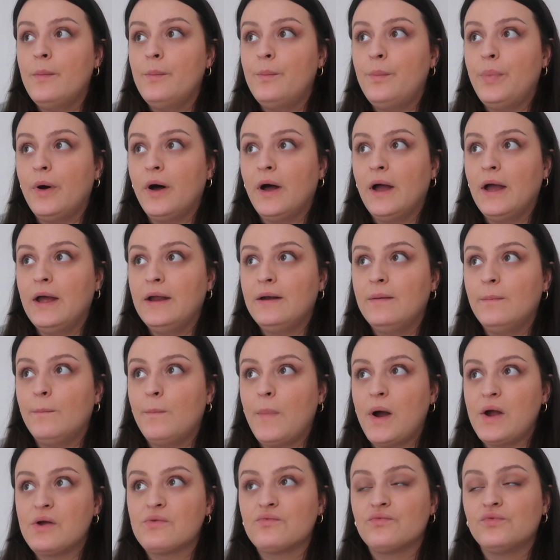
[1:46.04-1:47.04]
But
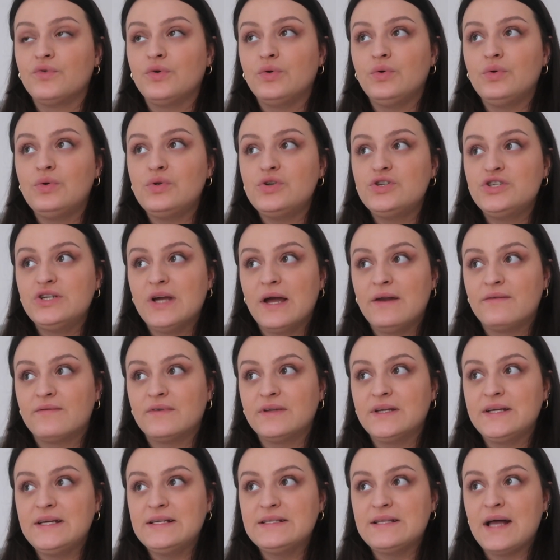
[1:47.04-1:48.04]
my rule
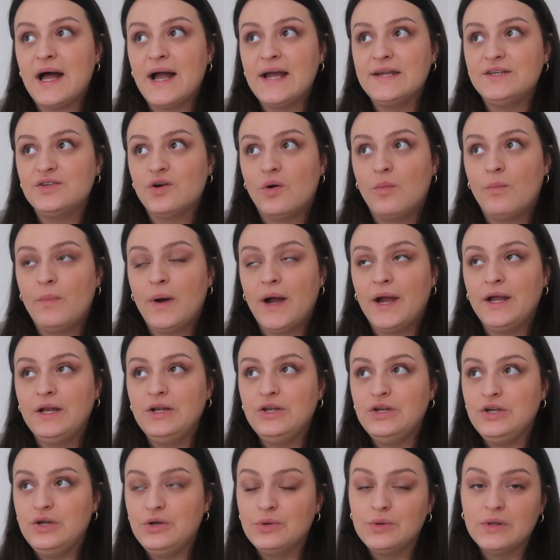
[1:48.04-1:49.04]
generally is that I don't buy
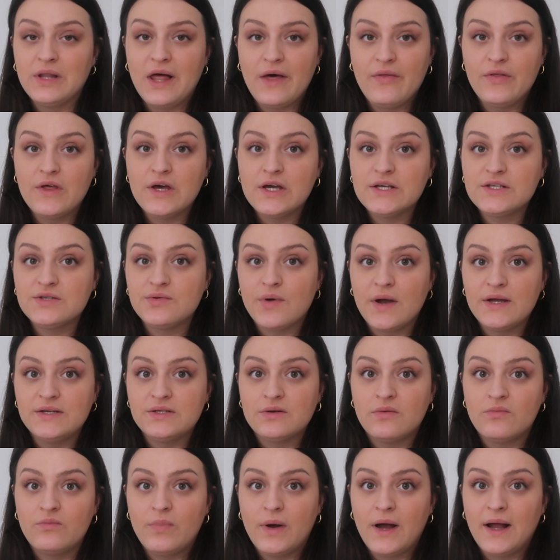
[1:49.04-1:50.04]
new leather. So I
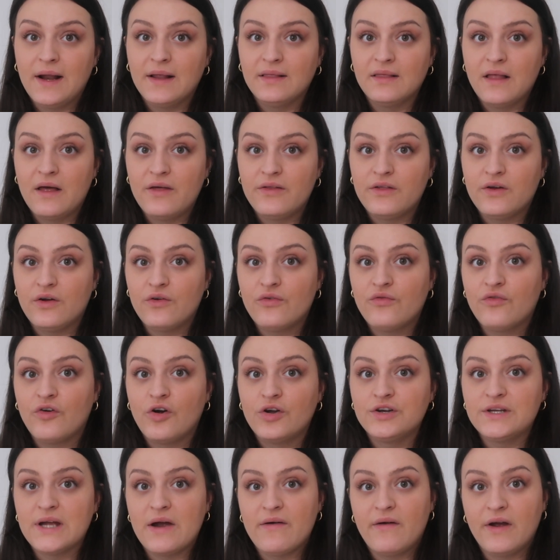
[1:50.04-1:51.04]
don't buy leather
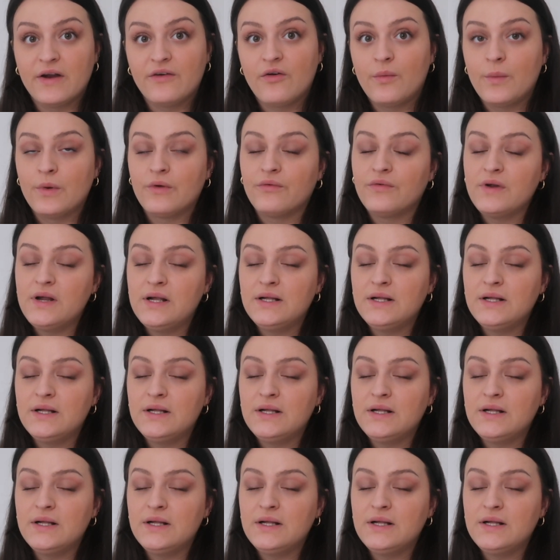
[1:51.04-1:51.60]
direct from a